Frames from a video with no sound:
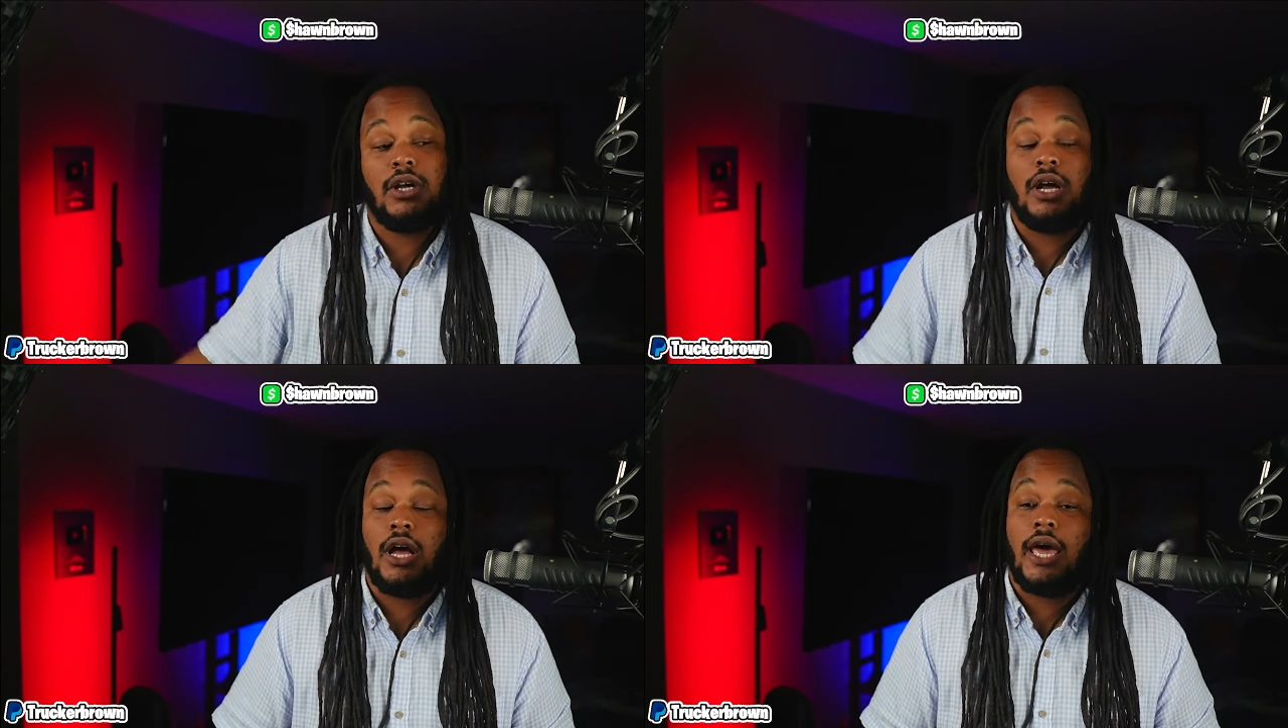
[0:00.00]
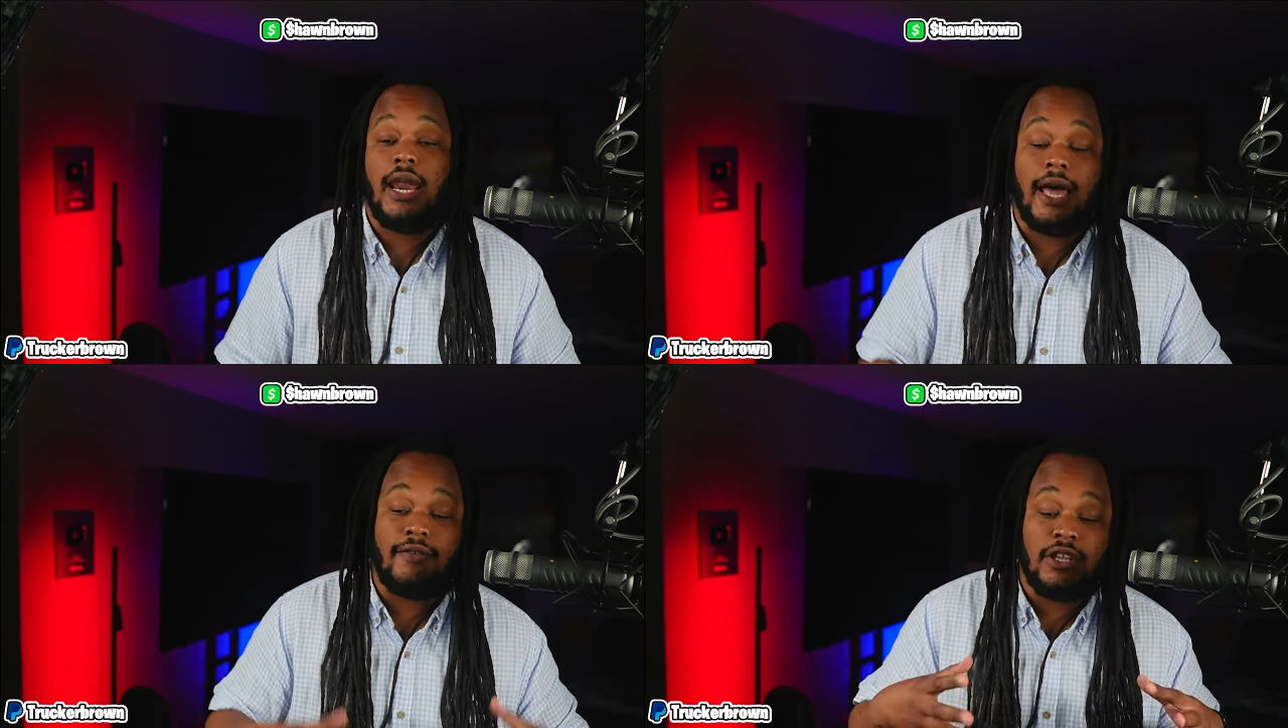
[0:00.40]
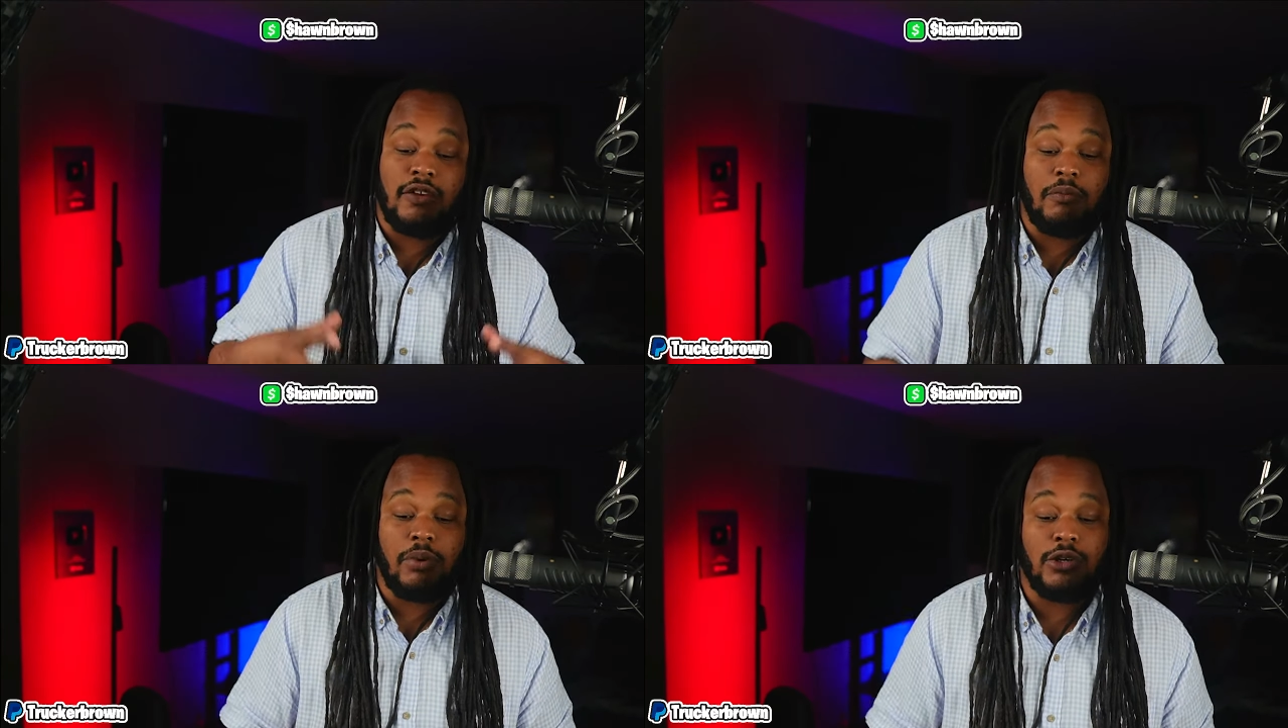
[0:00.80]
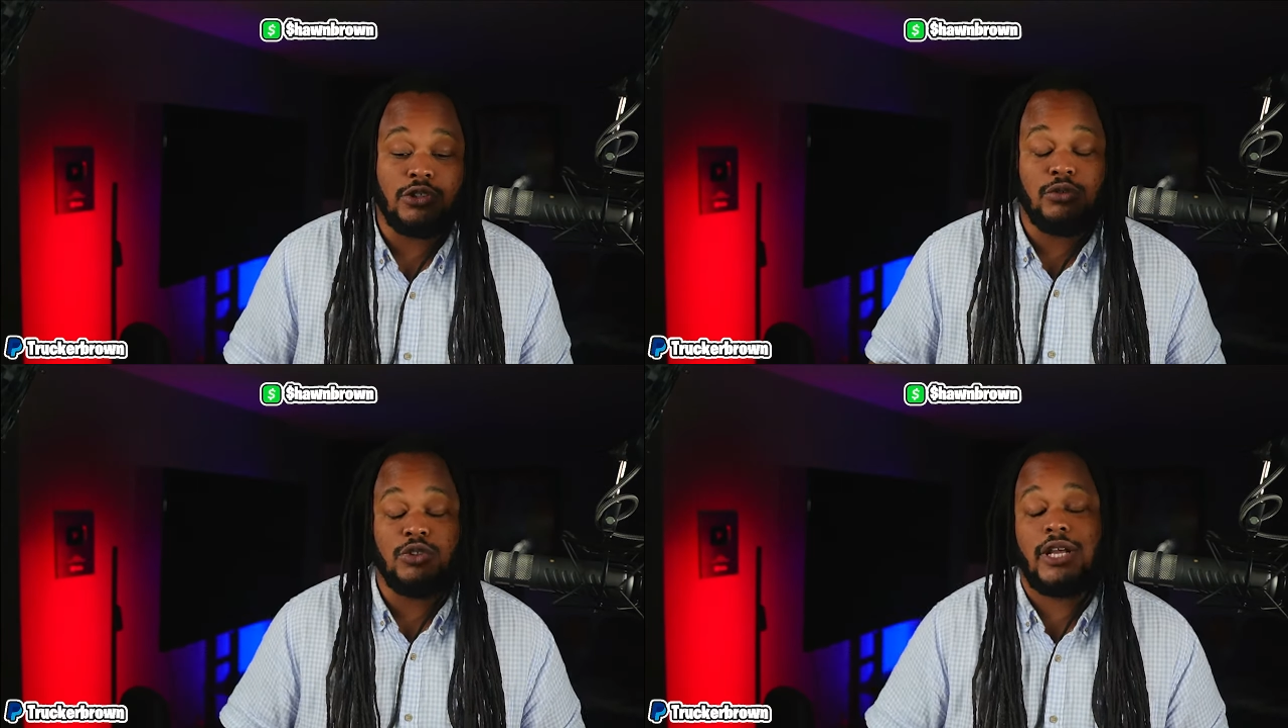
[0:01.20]
And I have to give a personal
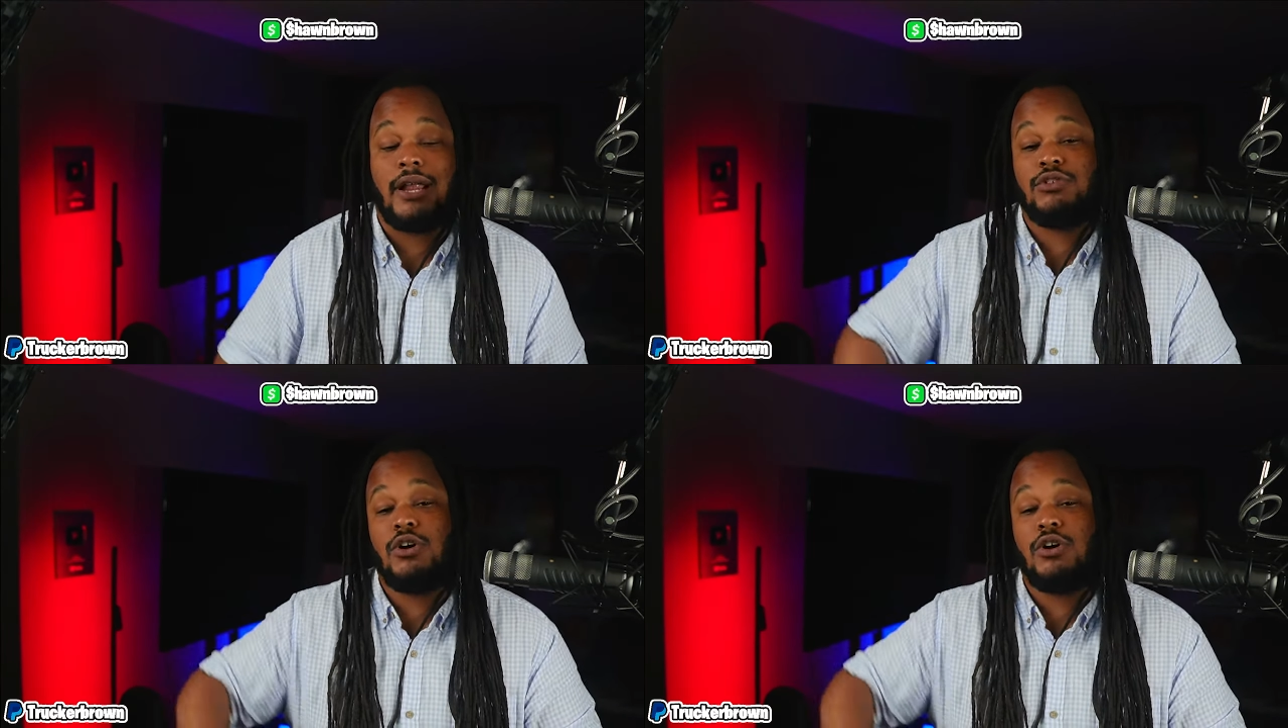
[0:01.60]
shout out to all the